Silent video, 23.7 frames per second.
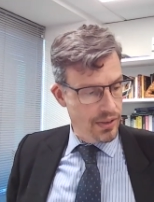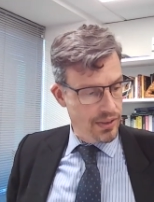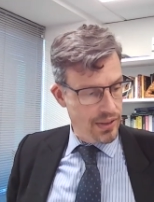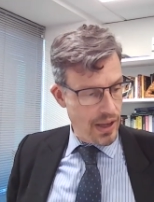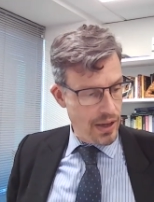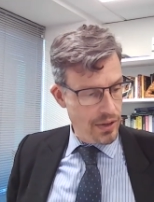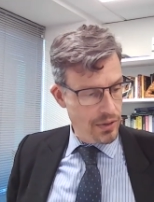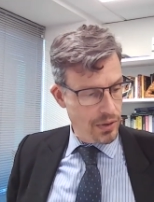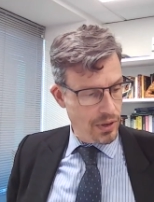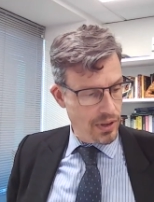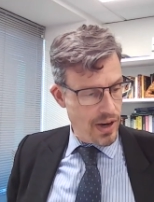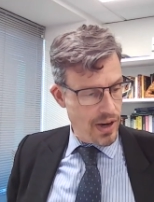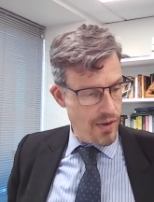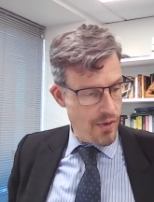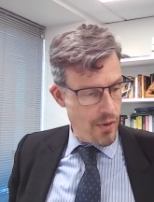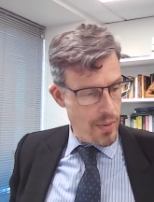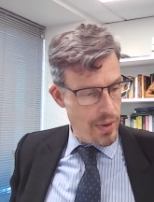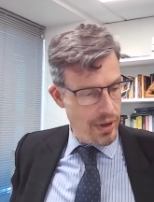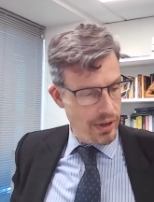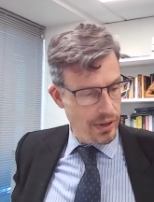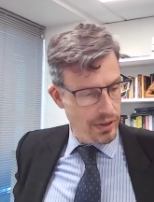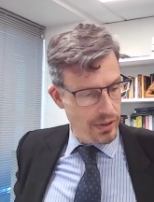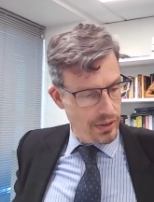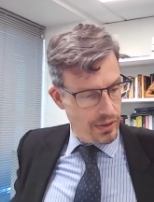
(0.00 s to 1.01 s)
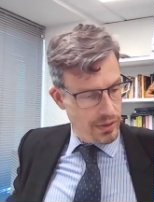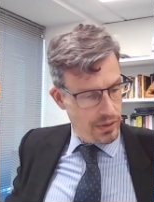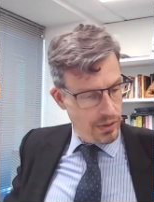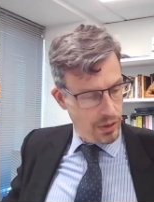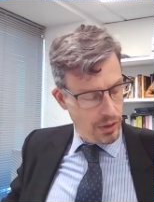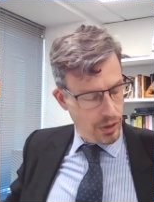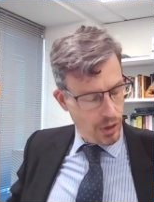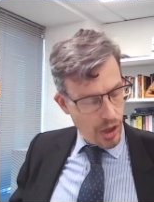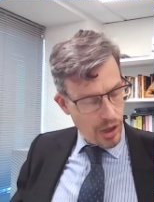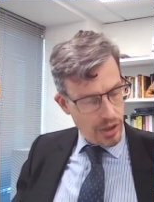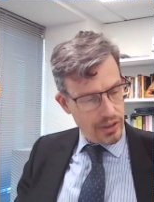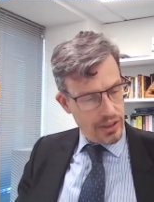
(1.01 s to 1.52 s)
central government
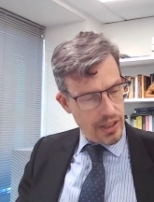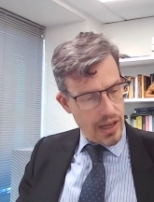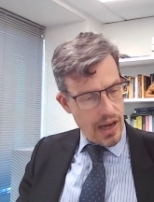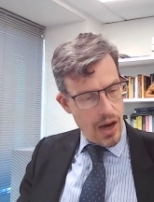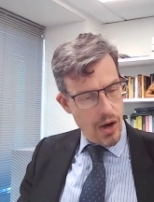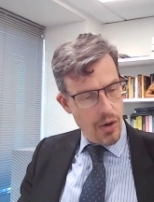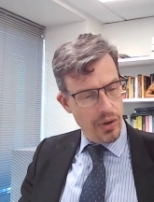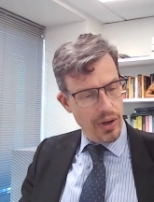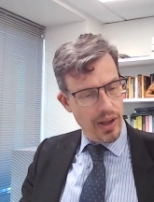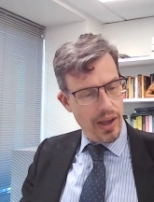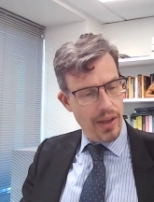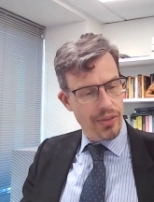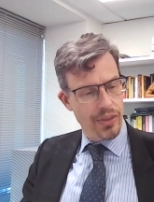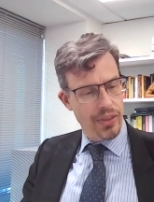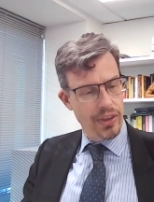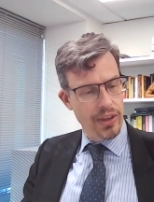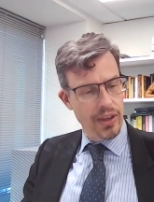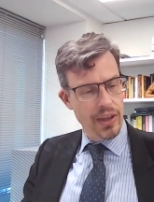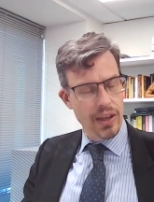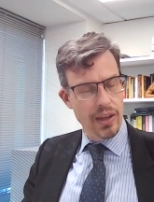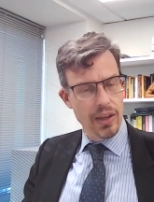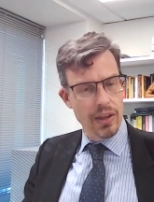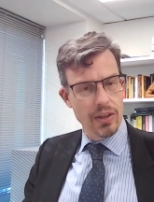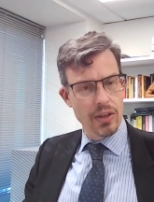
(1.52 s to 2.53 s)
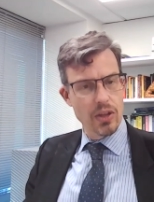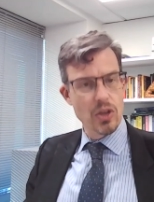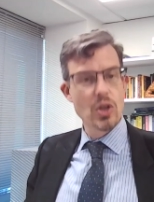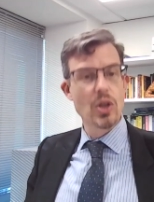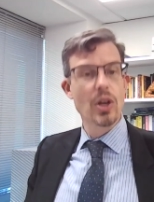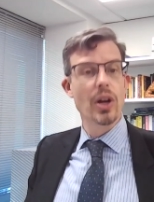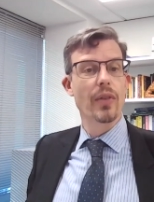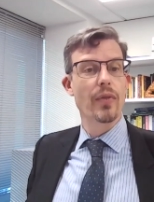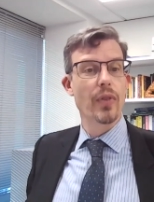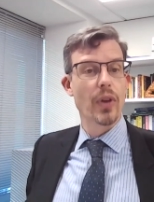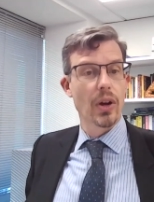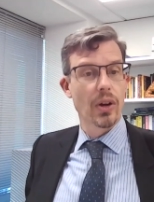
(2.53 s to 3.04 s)
looked out at the
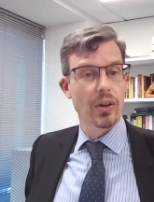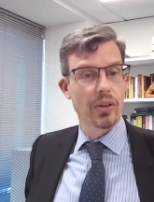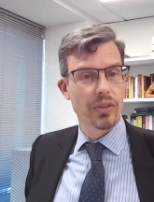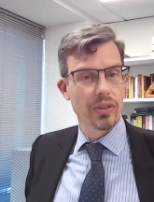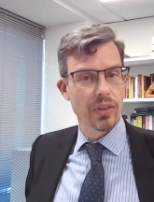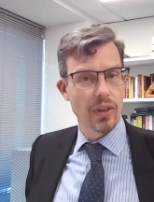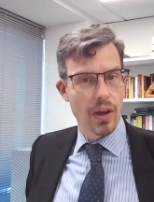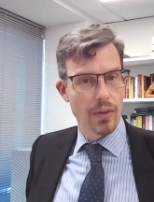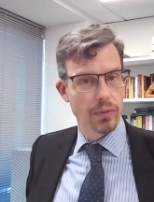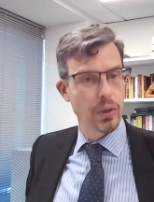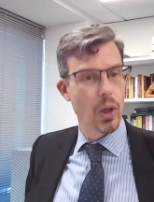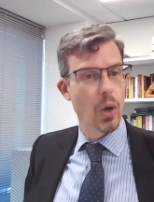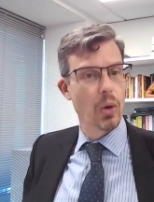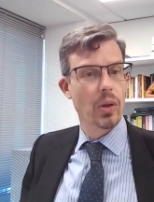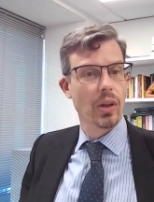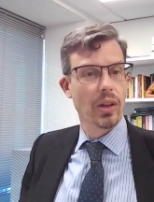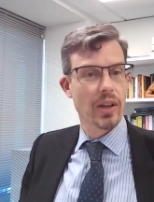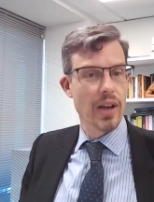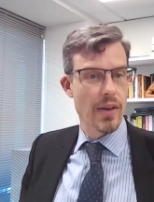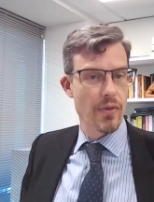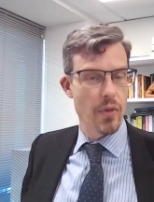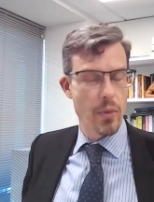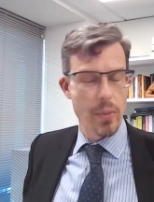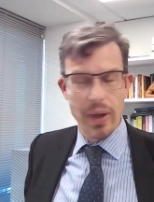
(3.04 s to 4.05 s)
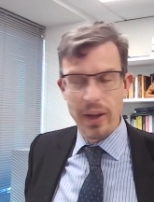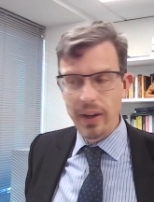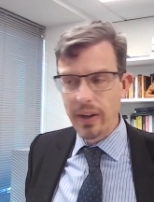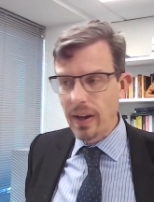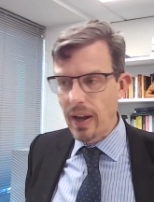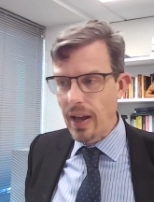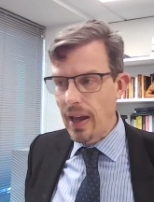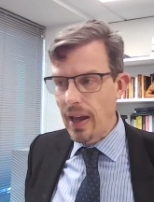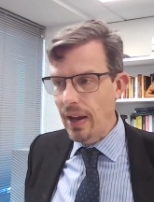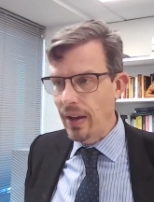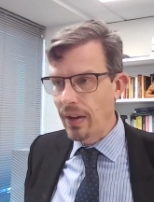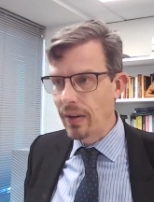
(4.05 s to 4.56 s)
universe of local
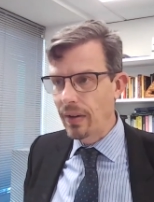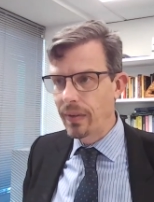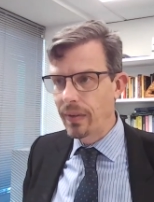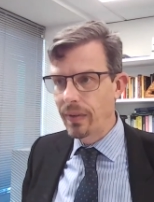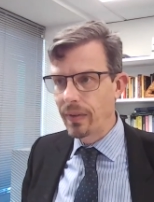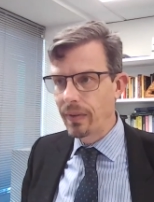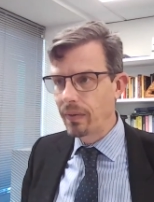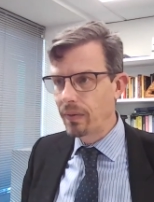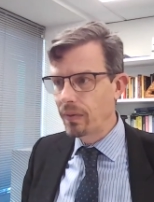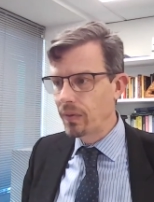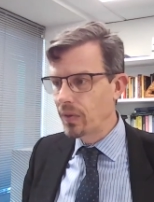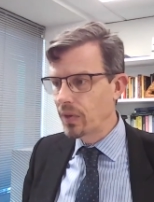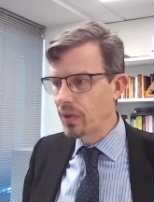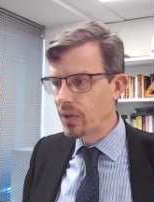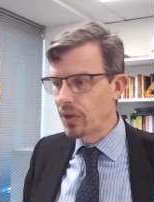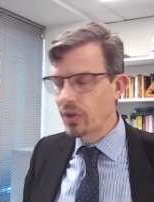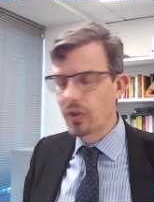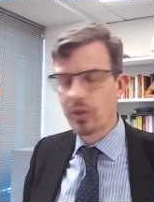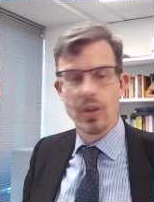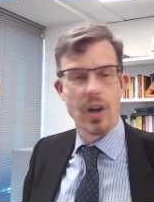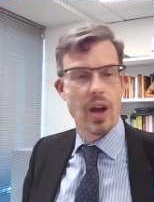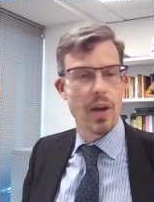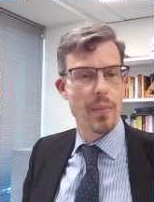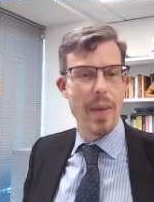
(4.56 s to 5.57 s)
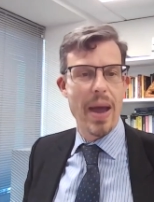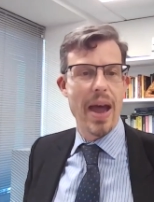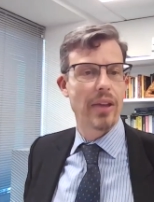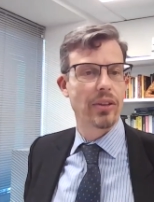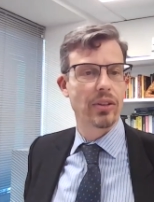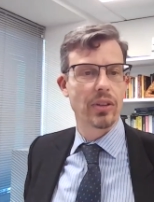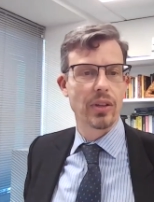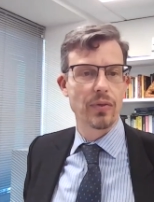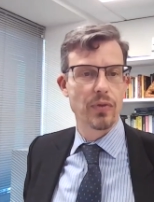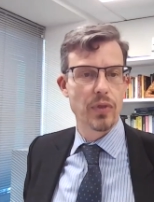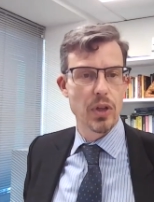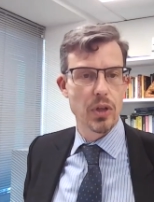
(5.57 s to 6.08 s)
government and just saw
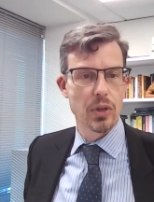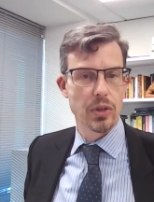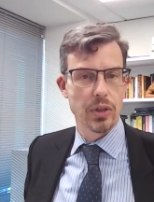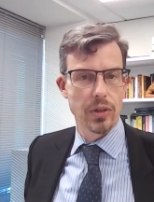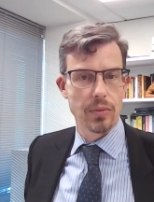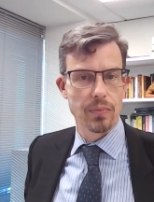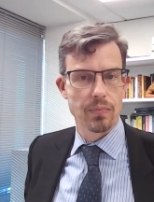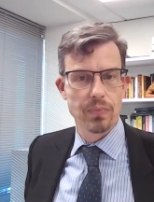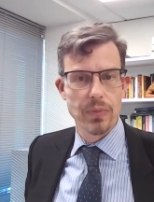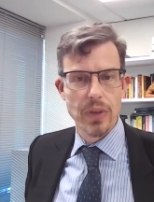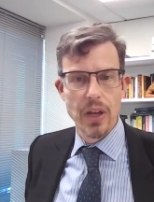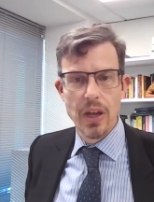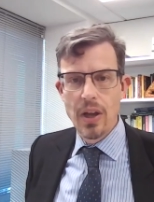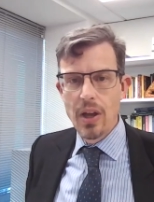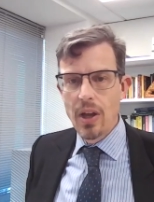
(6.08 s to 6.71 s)
mass confusion.